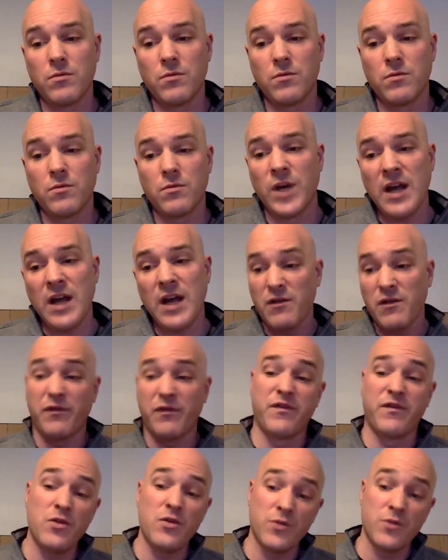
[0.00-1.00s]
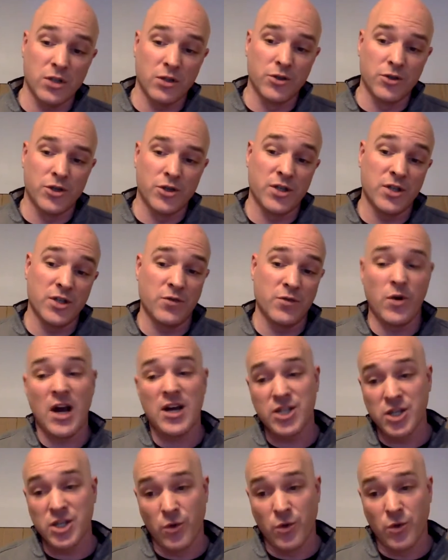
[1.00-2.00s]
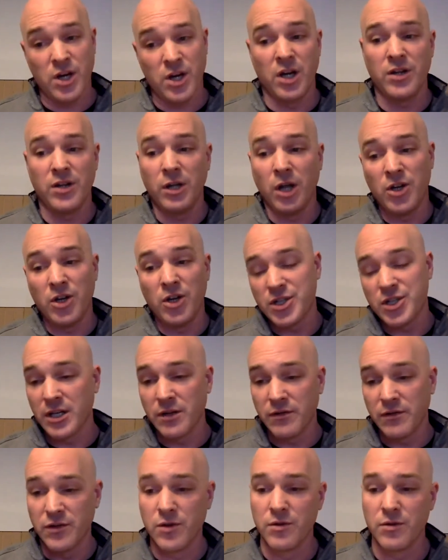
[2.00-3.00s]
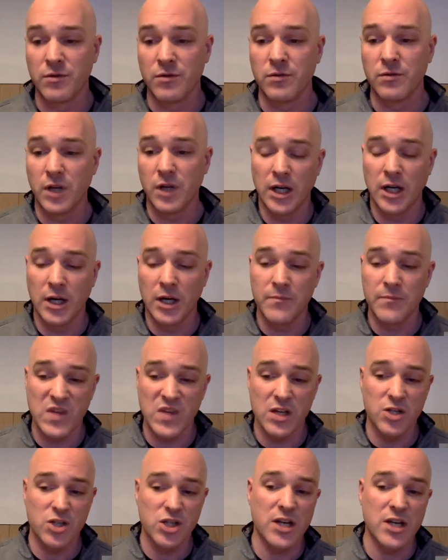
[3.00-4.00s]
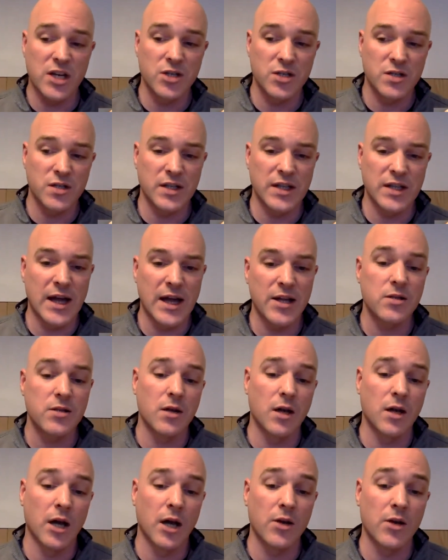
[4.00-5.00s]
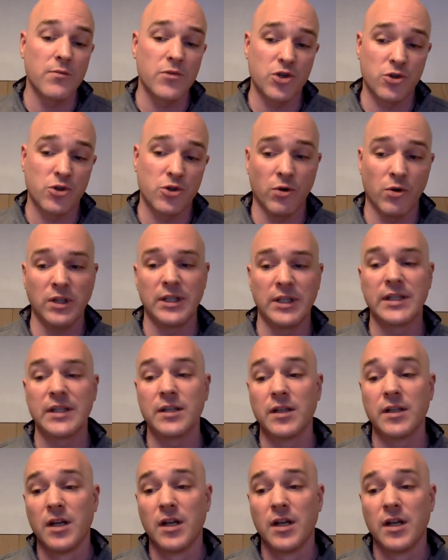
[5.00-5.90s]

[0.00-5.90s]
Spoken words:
we have a few solutions, and we're actually working on launching a few changes to that shortly.